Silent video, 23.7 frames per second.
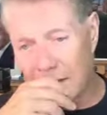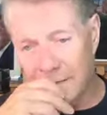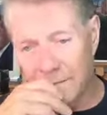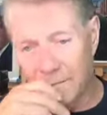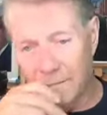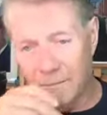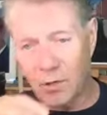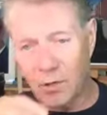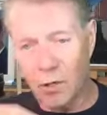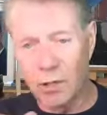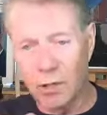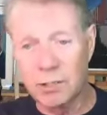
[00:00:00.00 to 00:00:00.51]

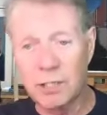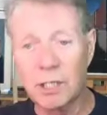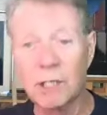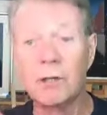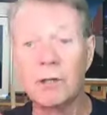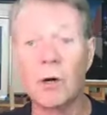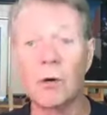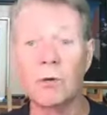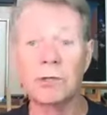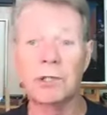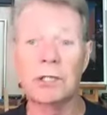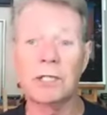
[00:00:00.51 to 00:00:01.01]
causing
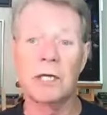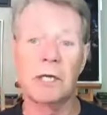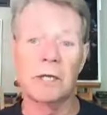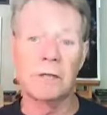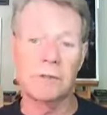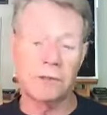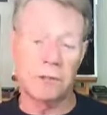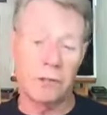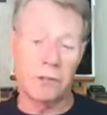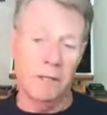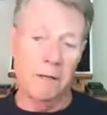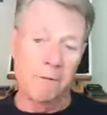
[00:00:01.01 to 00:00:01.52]
those
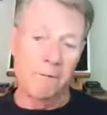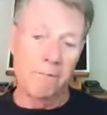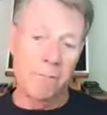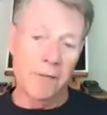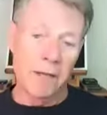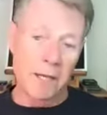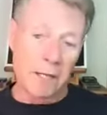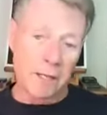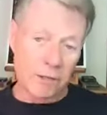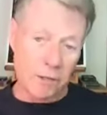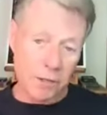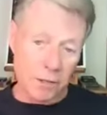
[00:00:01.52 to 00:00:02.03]
cells
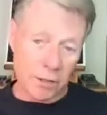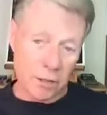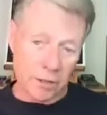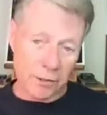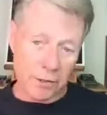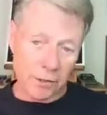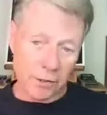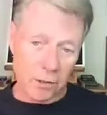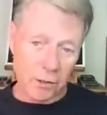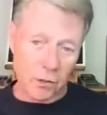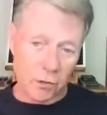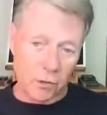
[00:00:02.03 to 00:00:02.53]
to
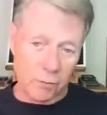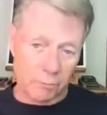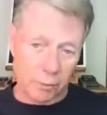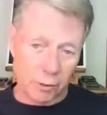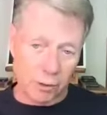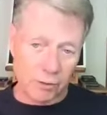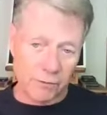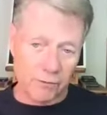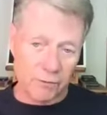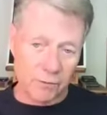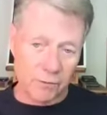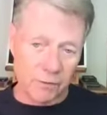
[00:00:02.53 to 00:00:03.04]
undergo a
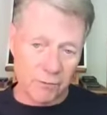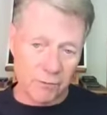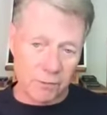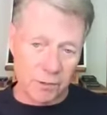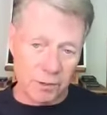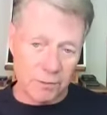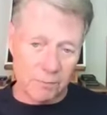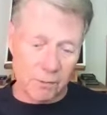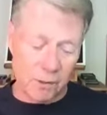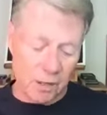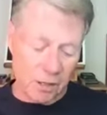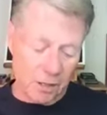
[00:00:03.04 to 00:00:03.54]
proliferative
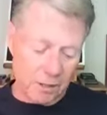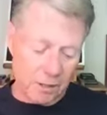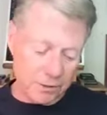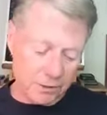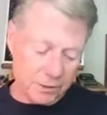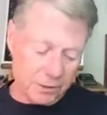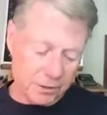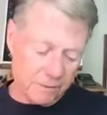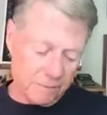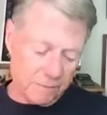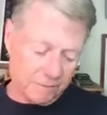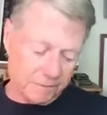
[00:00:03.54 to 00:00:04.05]

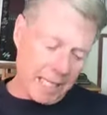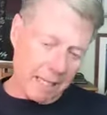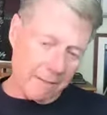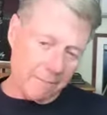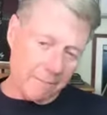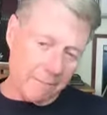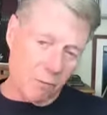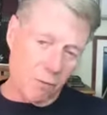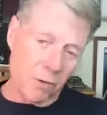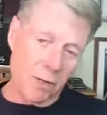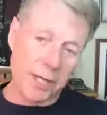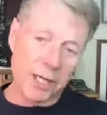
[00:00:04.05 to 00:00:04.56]
response.
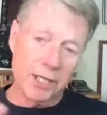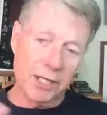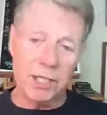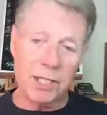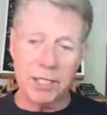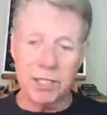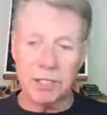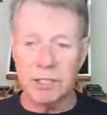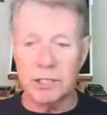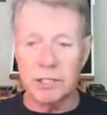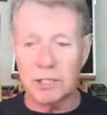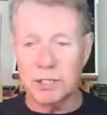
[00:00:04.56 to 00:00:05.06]
But when they
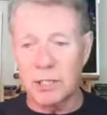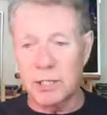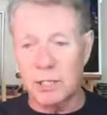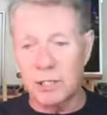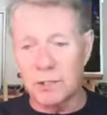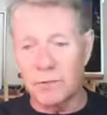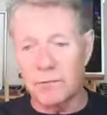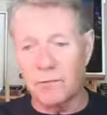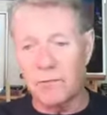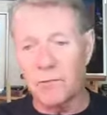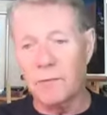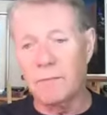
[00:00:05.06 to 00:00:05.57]
tested
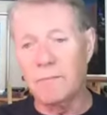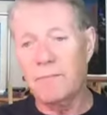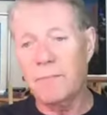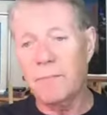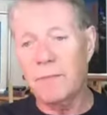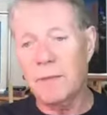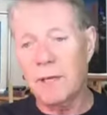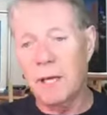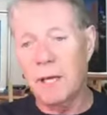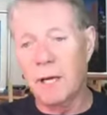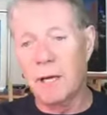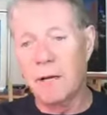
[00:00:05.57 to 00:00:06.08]
cells from,
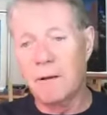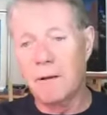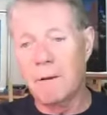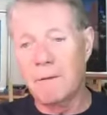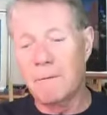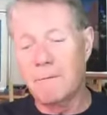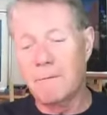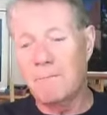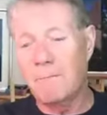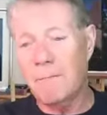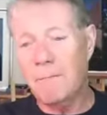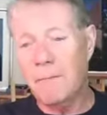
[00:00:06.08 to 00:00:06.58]

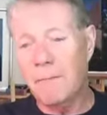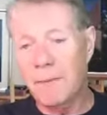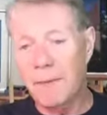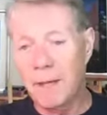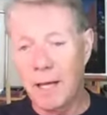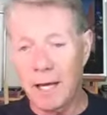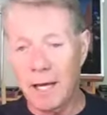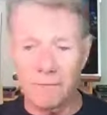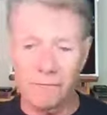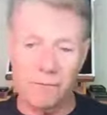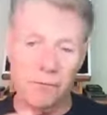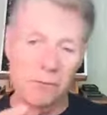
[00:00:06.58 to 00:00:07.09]

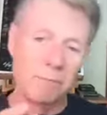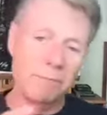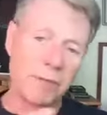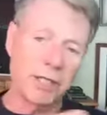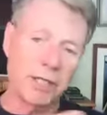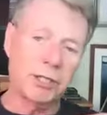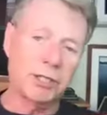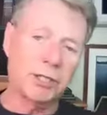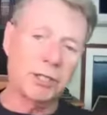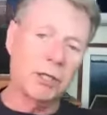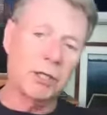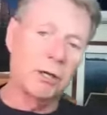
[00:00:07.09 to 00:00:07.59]
not from
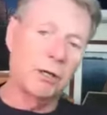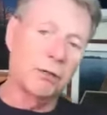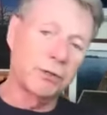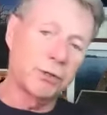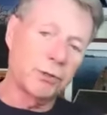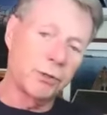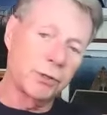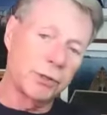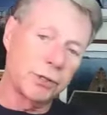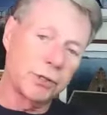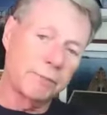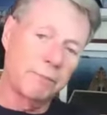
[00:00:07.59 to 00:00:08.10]
mixed
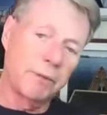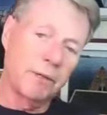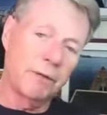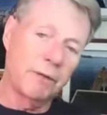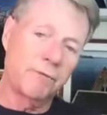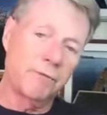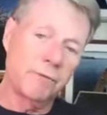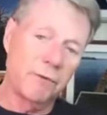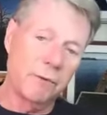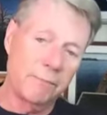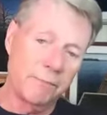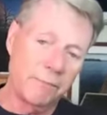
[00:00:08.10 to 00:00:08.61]
cultures,
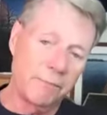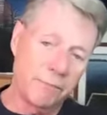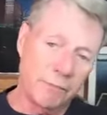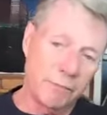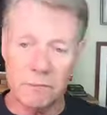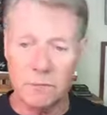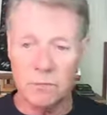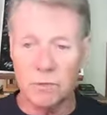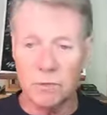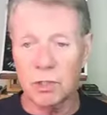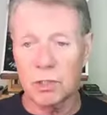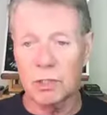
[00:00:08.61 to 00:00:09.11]
but from
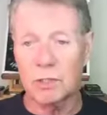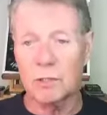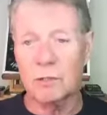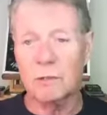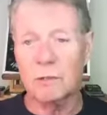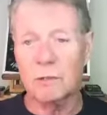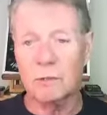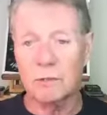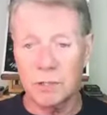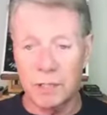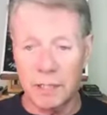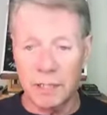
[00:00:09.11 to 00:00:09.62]

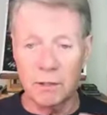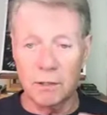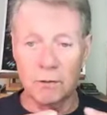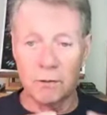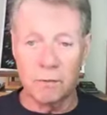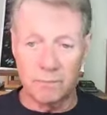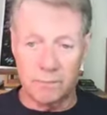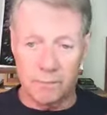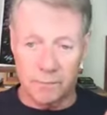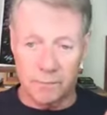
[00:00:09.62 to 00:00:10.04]
just single